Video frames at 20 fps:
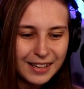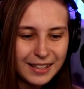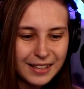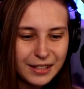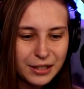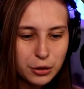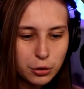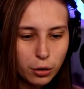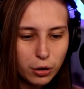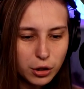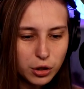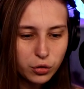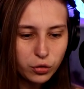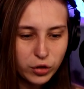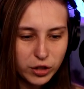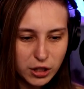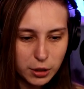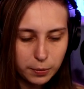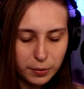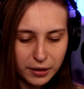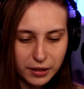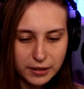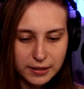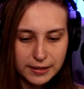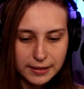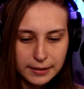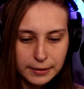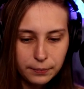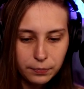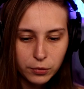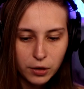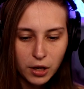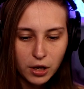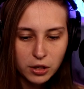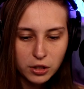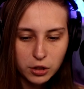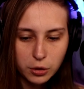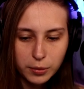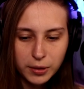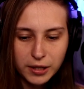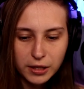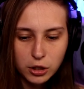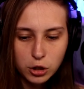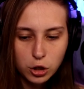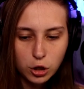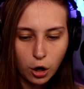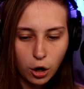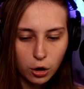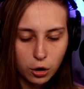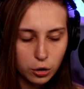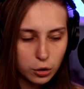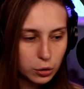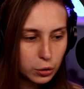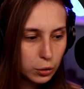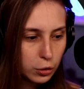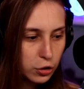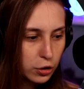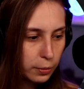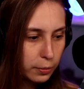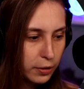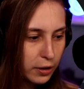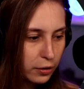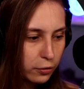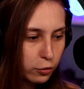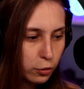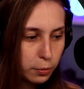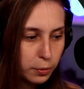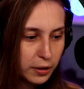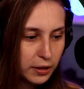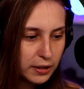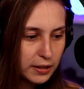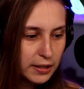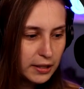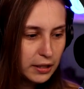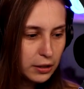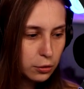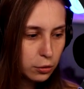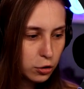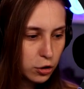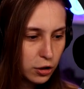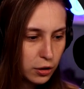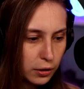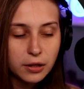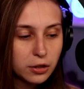Source visibility, so we can toggle something from being seen or seen.